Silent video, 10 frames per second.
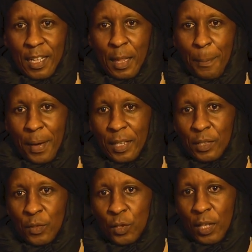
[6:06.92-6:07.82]
The
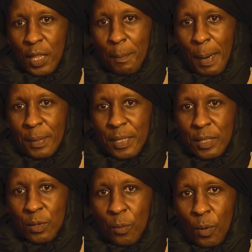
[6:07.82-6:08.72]
parents of John the
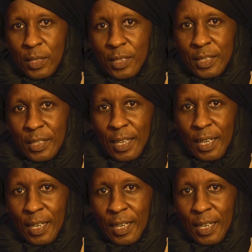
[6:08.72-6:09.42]
Baptist was